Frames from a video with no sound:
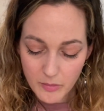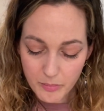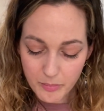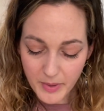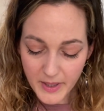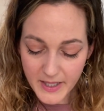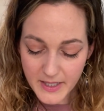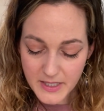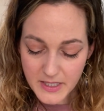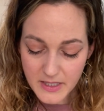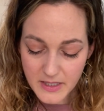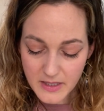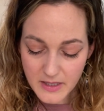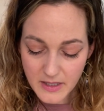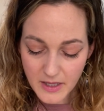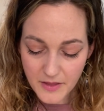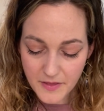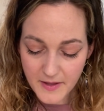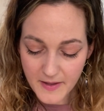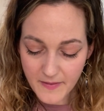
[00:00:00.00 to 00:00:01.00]
But
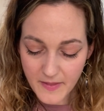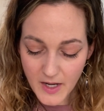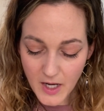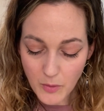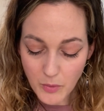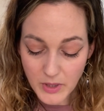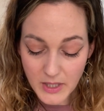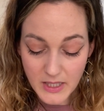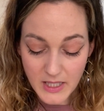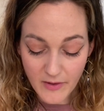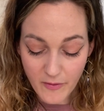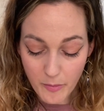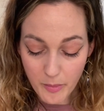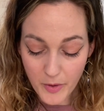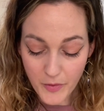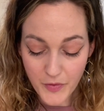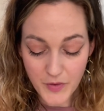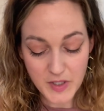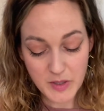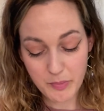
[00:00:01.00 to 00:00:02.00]
the thing that I really love
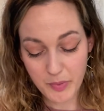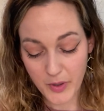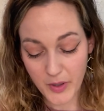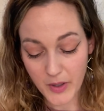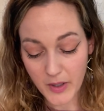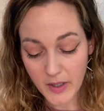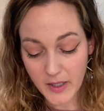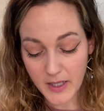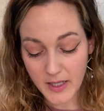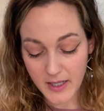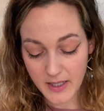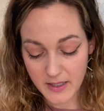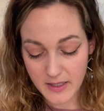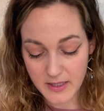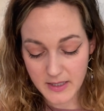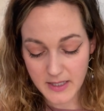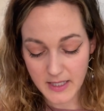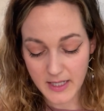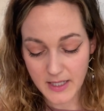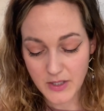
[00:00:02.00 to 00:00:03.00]
about this book
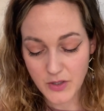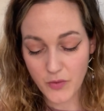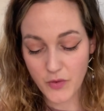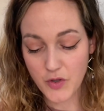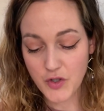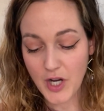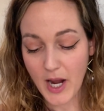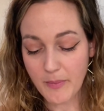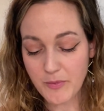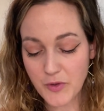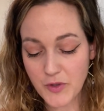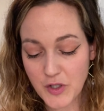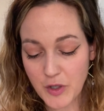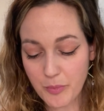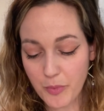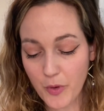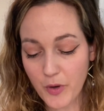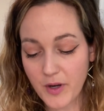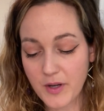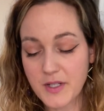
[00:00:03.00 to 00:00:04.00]
is like, so the chapters are
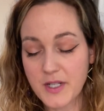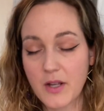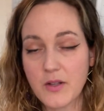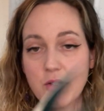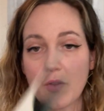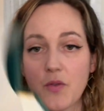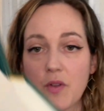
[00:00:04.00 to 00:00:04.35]
broken down.